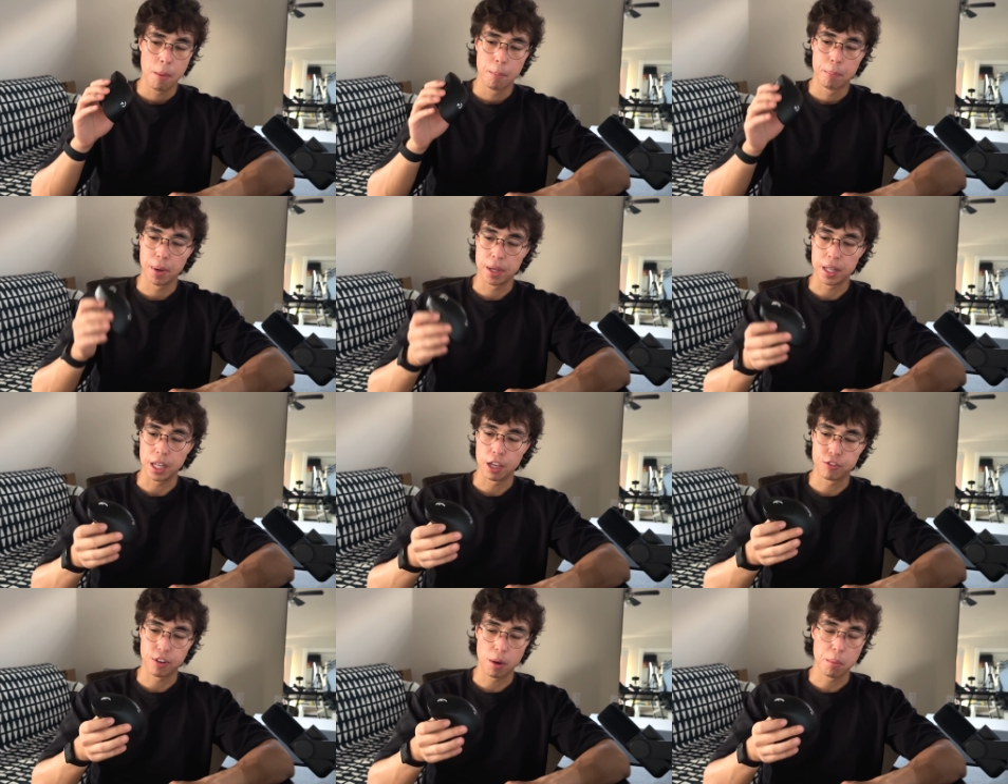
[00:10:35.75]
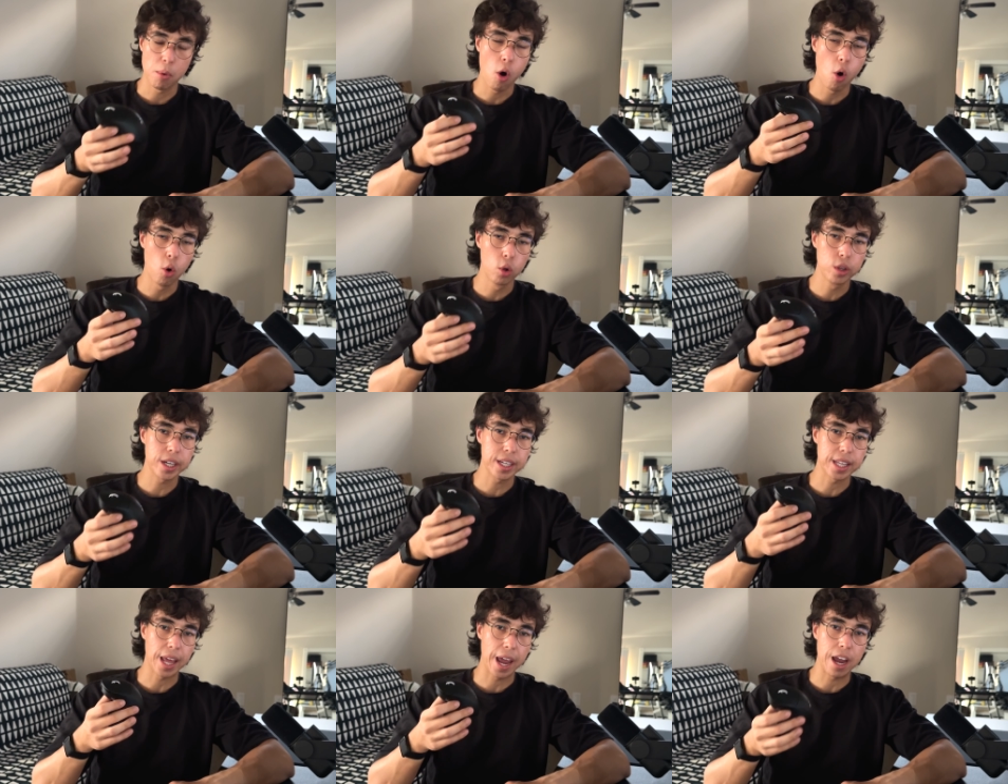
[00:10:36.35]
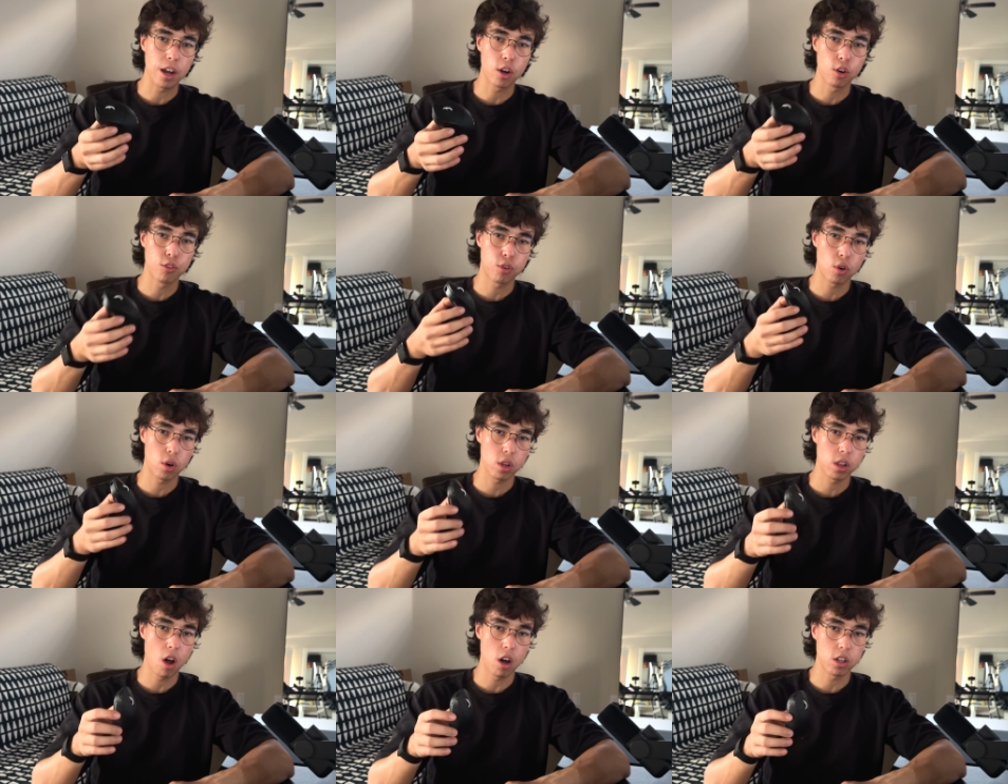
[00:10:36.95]
But if I'm holding an angle
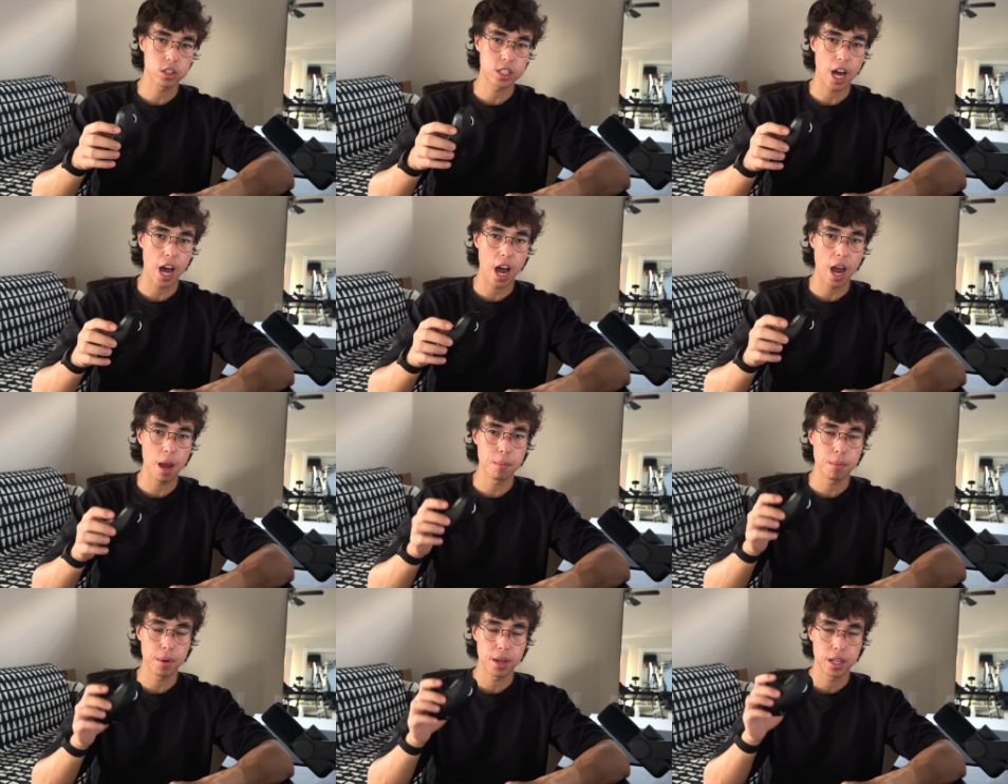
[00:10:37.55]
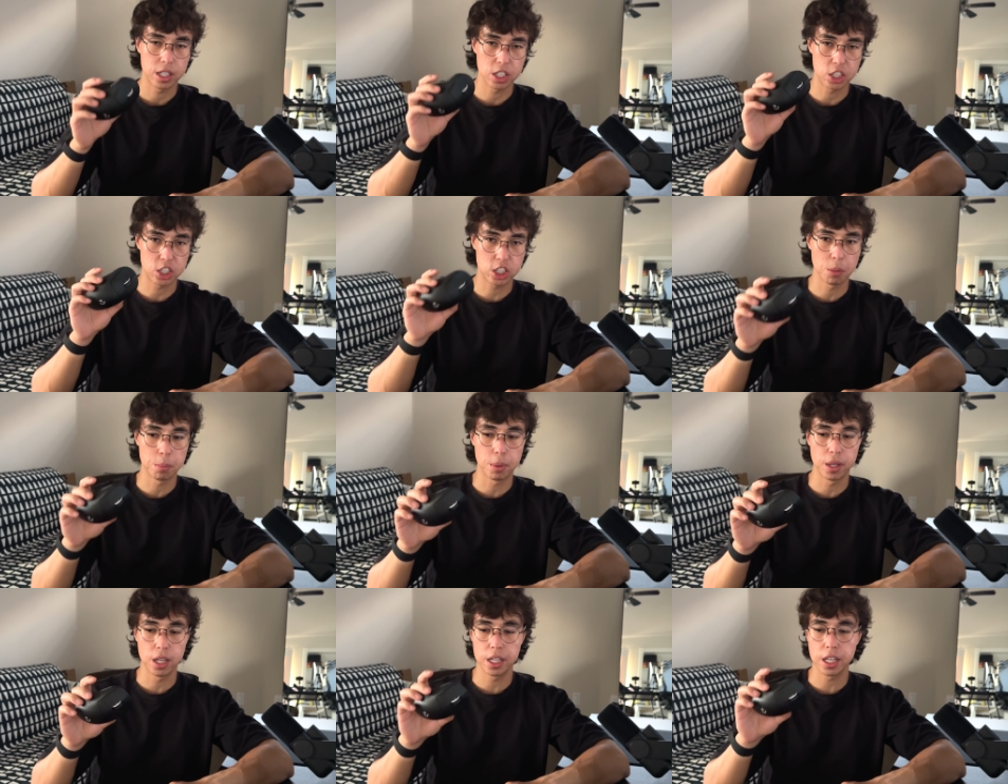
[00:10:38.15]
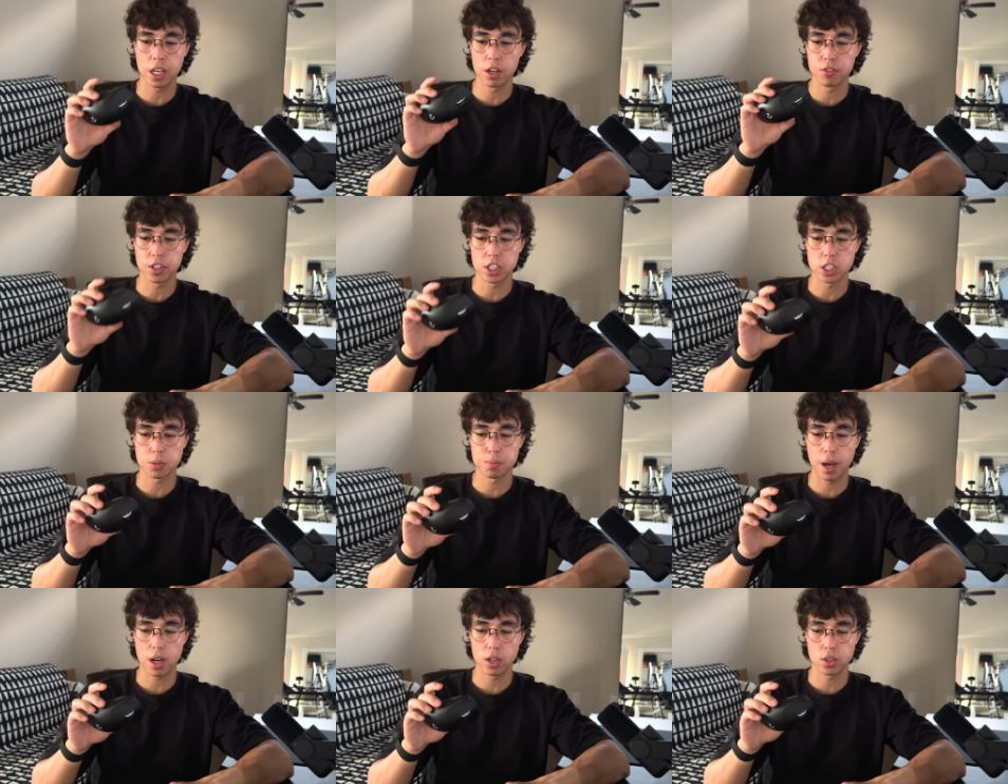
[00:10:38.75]
for a long time, the stability of
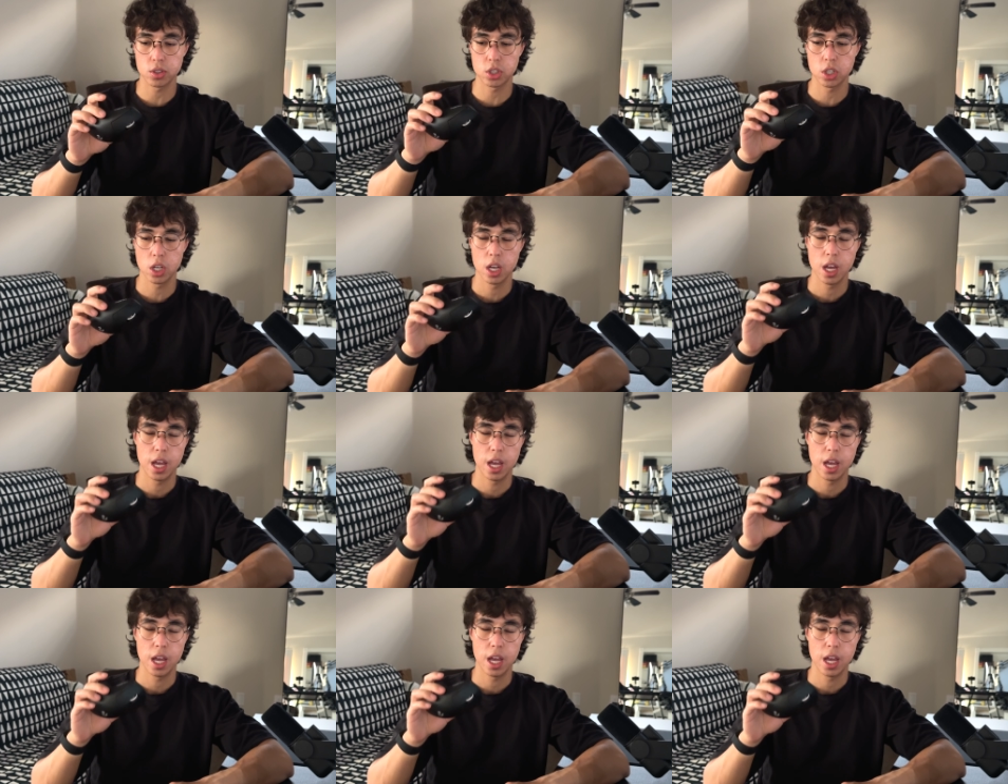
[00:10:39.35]
this mouse